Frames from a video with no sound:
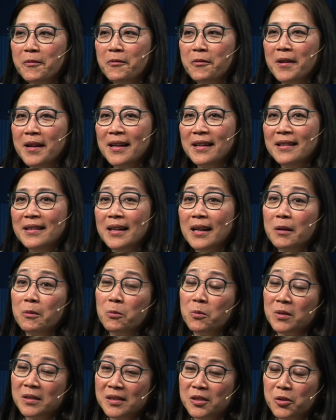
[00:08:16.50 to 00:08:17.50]
frankly, I
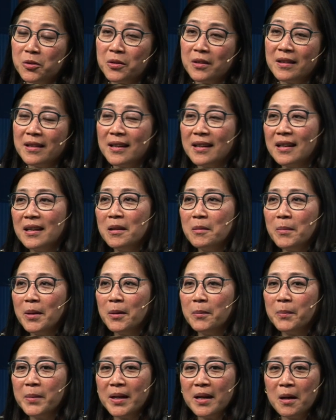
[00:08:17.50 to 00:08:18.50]
was thinking
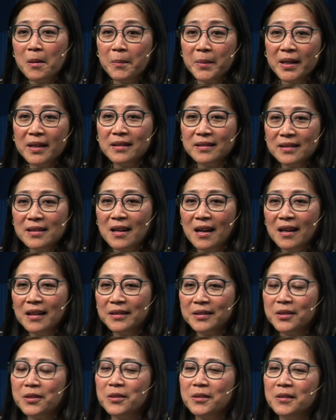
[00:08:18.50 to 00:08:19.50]
about becoming a
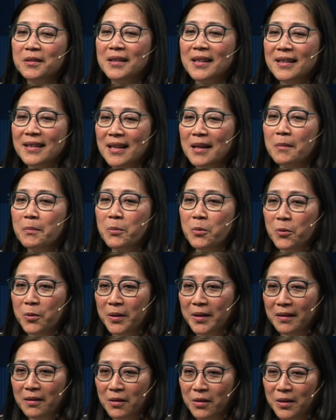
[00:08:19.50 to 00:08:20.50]
doctor at that
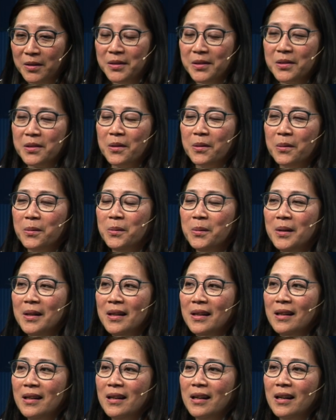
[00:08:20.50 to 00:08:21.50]
point also.
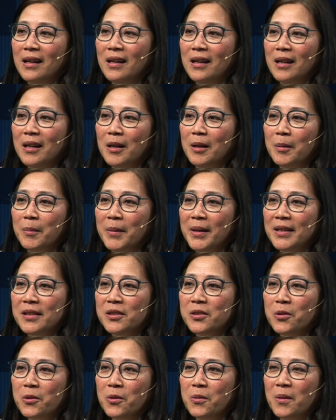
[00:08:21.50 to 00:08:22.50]
But
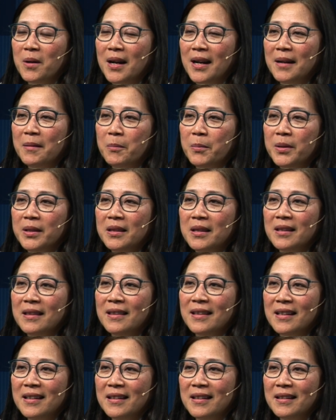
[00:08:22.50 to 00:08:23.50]
the
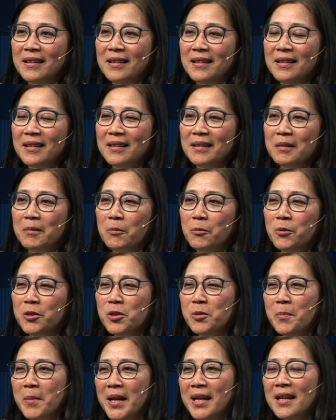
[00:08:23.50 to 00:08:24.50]
thing,
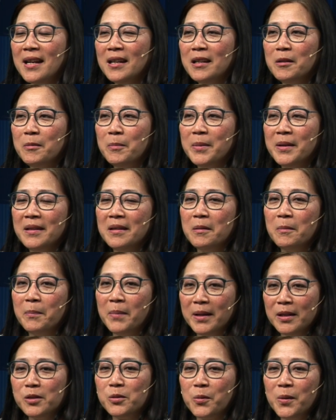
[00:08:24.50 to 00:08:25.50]
which may not have been the
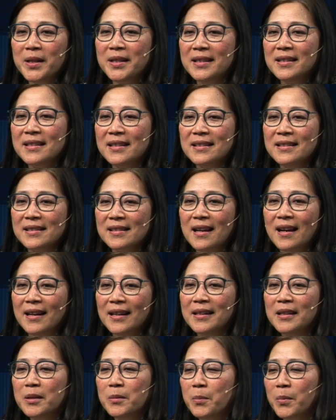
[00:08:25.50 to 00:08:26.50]
best way to decide
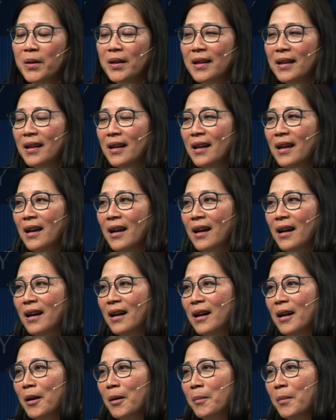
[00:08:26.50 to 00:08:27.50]
it, but
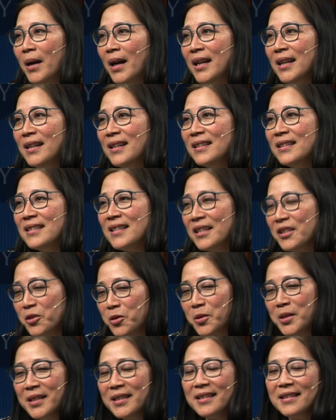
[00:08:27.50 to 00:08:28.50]
I
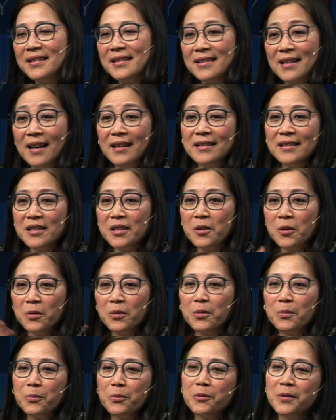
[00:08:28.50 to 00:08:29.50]
essentially decided to go
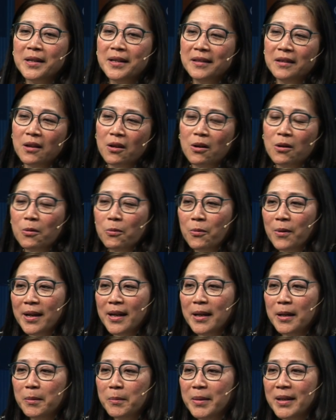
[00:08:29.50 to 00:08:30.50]
the pre-law
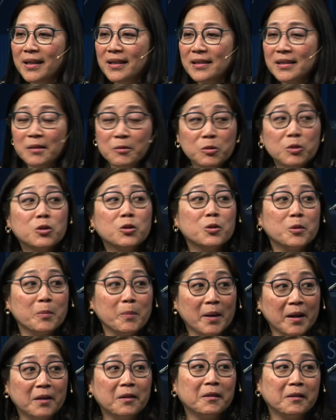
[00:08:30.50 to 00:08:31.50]
way because I was doing
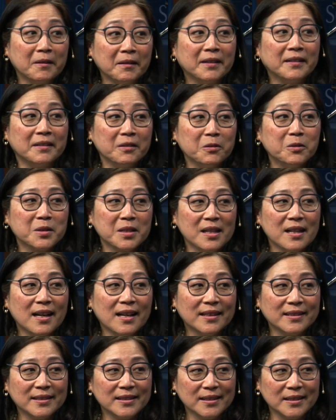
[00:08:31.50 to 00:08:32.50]
better in those
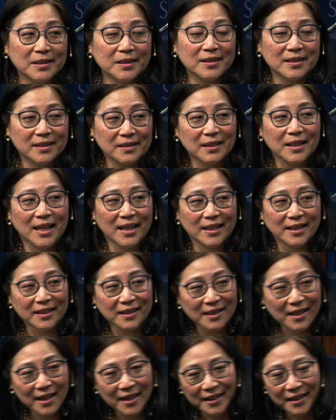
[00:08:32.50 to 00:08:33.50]
classes. Yeah.
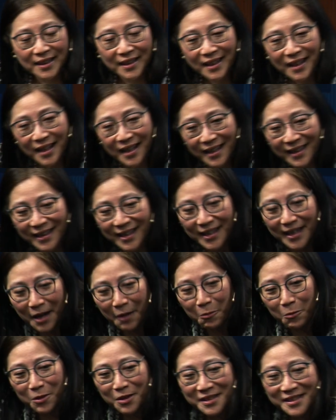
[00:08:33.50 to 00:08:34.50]
And then I
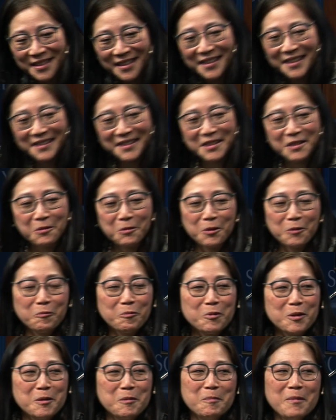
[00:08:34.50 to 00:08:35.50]
was in sort of
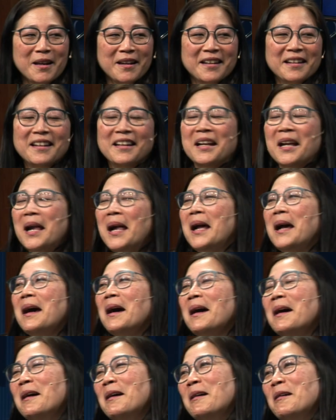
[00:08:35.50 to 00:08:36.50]
pre-med.
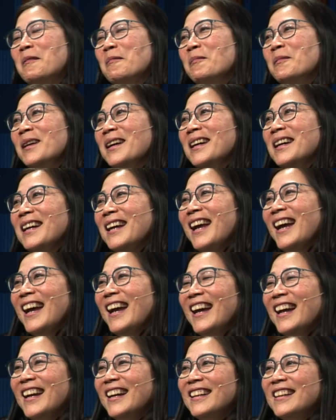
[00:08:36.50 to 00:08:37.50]
Mm-hmm.
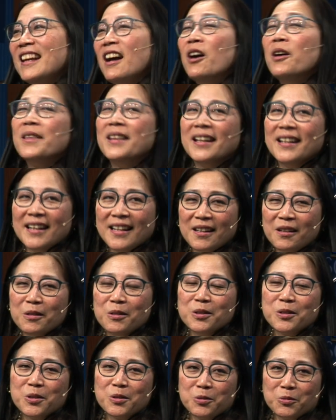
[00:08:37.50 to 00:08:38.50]
And then I
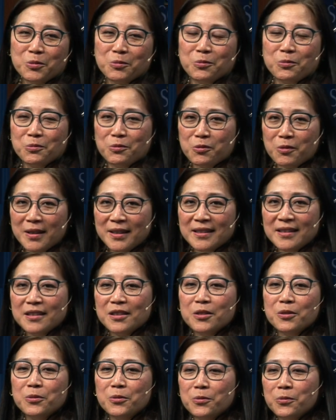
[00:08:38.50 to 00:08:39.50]
also tried to
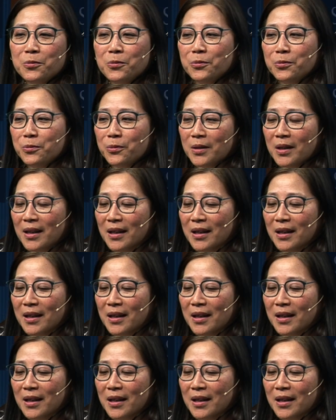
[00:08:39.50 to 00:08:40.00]
do